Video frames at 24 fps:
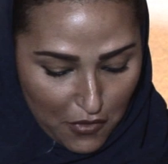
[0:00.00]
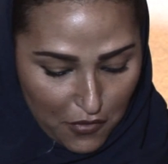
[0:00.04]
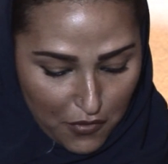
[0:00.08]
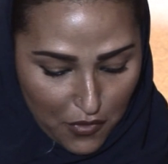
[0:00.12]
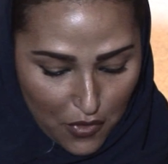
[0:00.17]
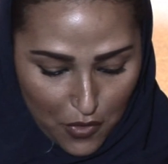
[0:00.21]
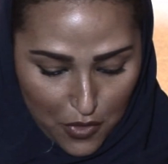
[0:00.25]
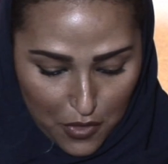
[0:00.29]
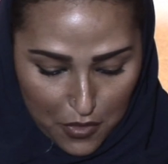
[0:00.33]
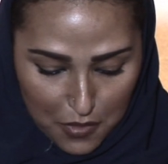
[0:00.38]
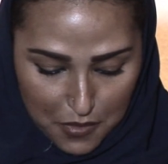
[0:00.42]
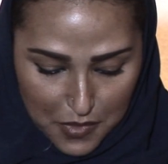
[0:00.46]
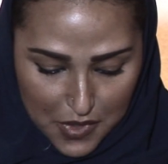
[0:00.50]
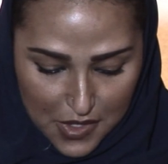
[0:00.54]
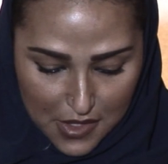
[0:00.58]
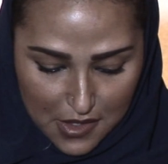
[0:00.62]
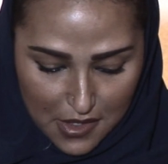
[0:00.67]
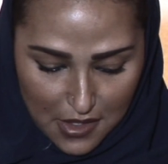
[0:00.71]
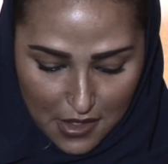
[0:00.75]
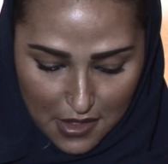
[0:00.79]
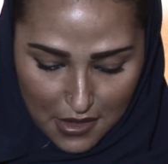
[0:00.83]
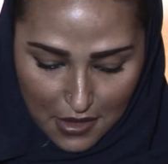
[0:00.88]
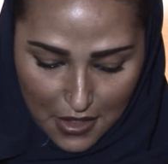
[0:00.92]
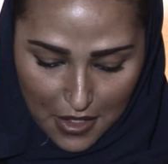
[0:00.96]
Forum's
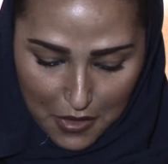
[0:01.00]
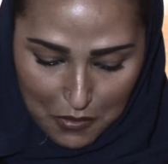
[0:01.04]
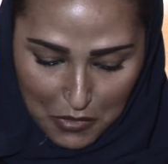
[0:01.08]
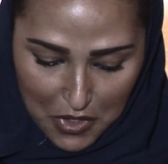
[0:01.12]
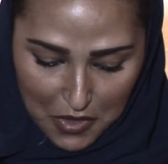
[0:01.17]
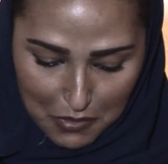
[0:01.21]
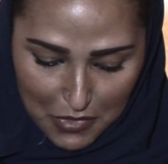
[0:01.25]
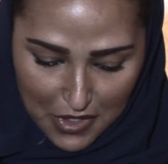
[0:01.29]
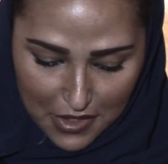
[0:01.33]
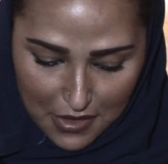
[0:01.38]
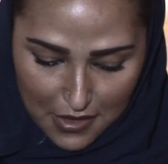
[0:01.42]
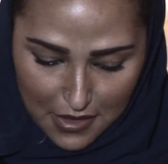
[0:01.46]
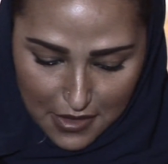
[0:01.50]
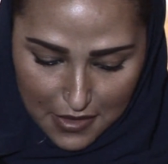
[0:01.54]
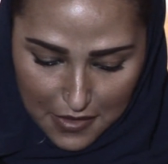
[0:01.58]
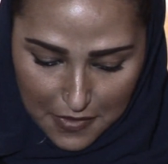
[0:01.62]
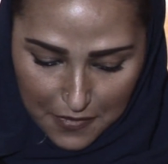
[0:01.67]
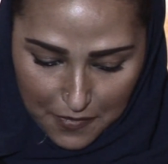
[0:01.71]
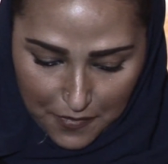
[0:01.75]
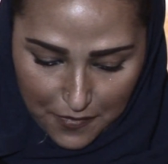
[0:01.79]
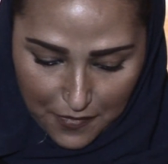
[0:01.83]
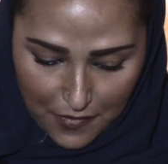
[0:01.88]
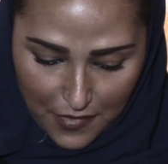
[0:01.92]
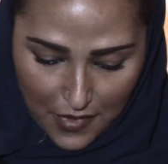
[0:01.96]
uh, commitment
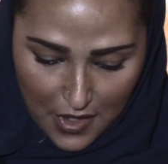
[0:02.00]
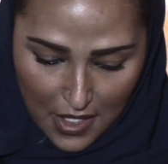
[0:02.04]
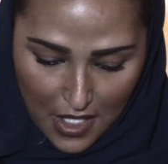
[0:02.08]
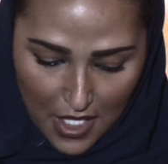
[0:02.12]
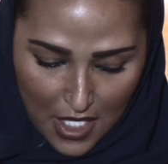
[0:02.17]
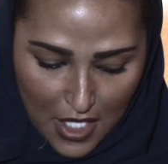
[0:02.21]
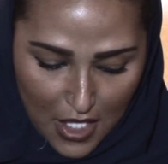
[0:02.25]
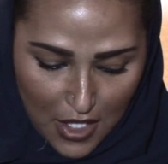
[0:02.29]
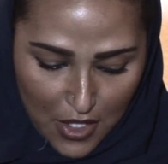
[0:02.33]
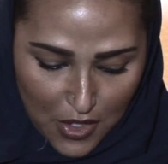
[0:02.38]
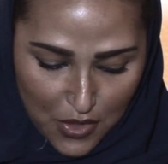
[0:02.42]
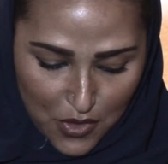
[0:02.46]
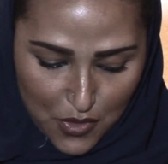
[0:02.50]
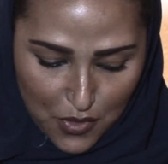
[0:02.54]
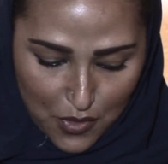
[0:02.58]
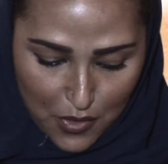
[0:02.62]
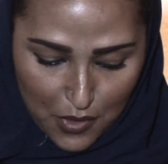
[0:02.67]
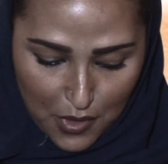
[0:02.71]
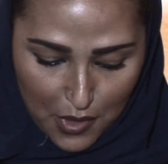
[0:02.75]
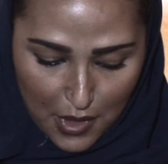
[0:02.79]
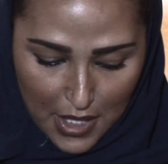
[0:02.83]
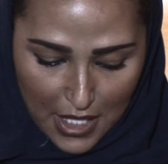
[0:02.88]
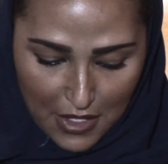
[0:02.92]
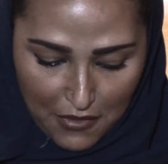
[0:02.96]

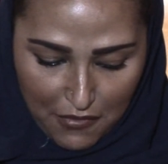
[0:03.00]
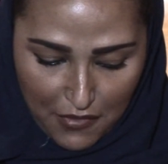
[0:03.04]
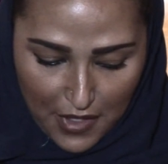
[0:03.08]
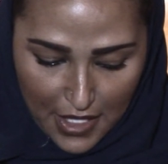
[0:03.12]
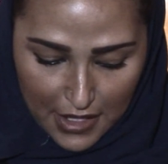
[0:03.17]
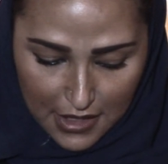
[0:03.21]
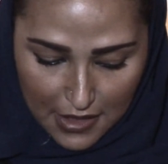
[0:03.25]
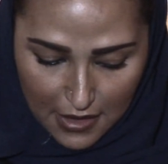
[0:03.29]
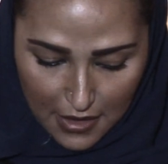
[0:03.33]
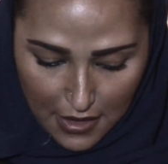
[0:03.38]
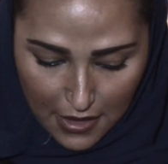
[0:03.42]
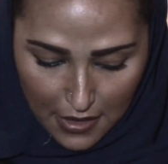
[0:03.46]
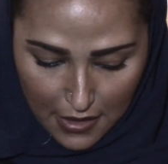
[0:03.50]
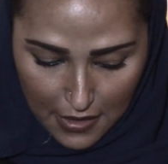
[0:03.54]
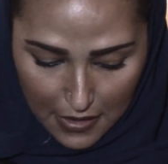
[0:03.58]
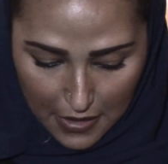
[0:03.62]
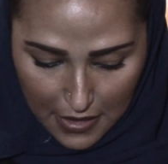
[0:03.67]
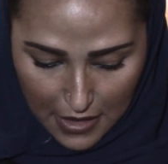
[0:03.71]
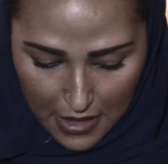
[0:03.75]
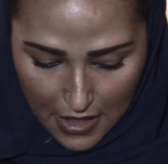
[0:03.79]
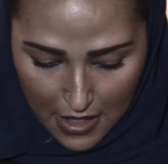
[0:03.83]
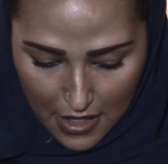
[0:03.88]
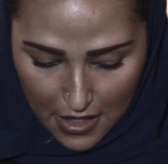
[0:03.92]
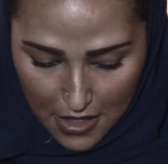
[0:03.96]
to effecting
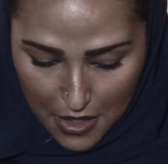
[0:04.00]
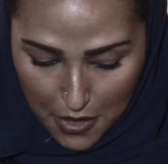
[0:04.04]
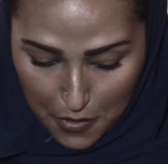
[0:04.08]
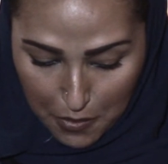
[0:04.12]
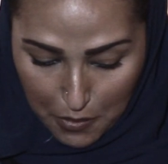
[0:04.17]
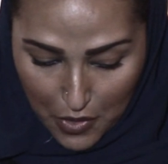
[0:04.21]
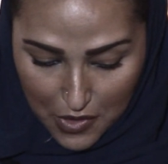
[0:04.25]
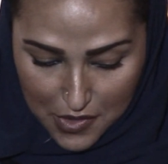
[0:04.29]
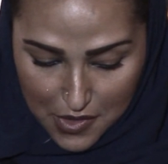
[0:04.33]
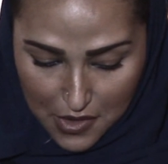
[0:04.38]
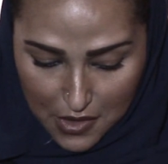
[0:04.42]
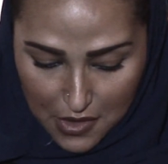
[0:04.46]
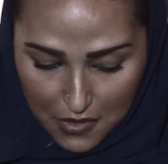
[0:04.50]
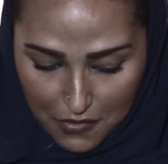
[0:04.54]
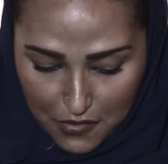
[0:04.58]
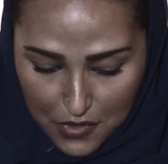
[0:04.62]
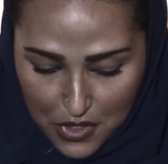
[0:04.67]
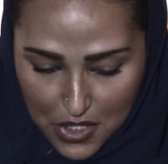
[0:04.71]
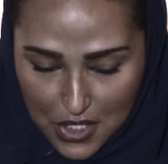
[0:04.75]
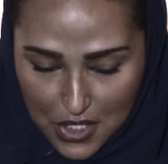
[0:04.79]
uh, positive